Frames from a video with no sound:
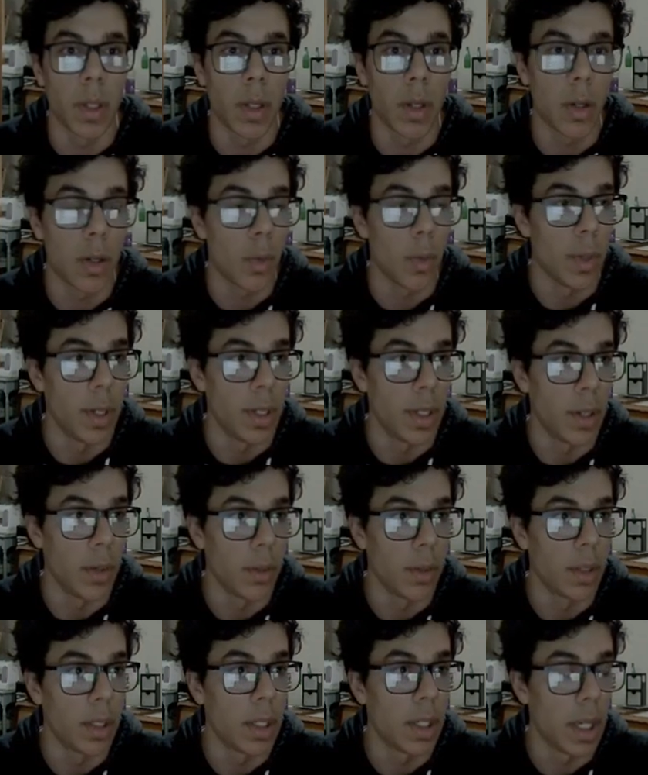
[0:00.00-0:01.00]
king
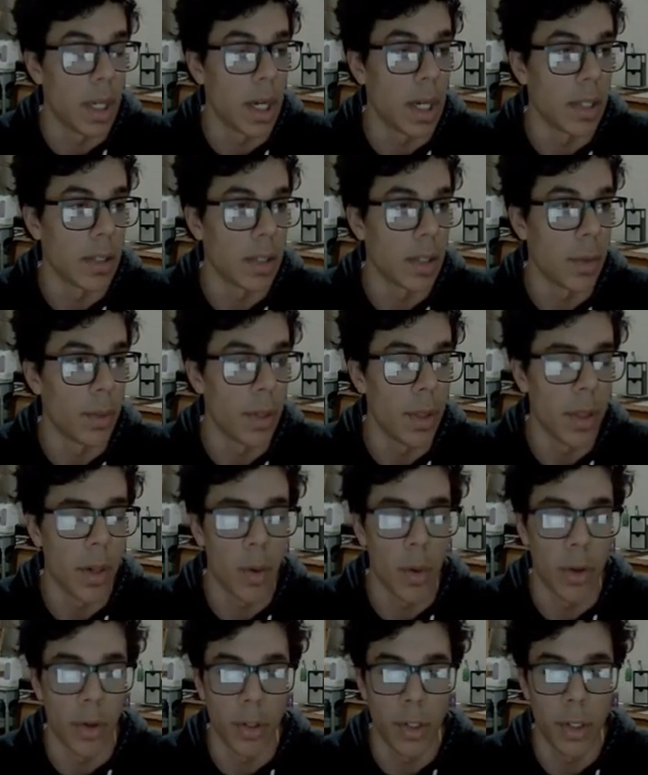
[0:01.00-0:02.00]
has to go into the
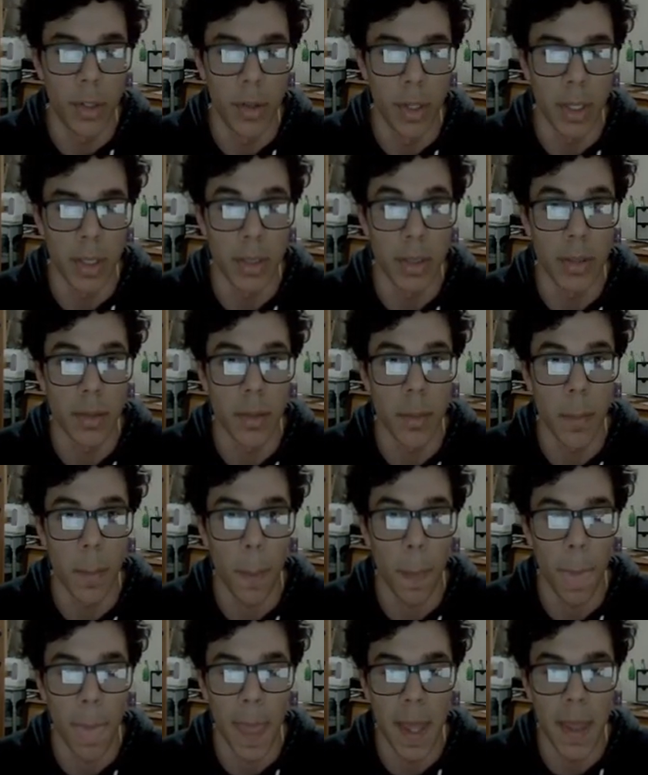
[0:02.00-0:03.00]
corner to do this.
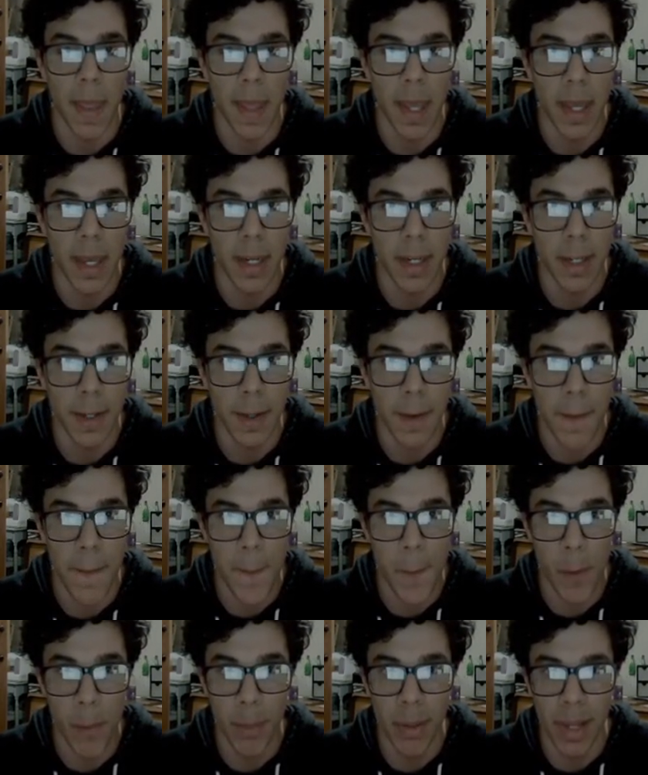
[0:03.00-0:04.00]
And then
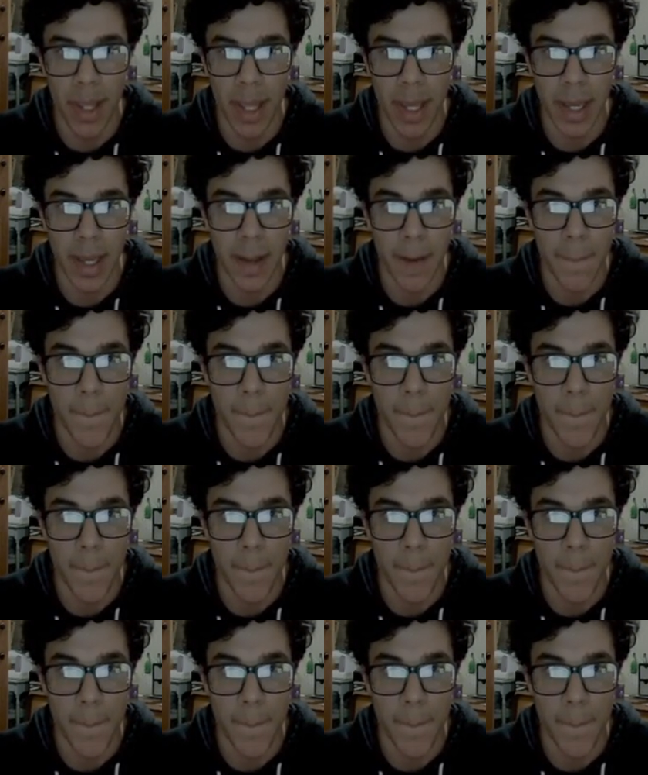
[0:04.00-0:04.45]
you'll play...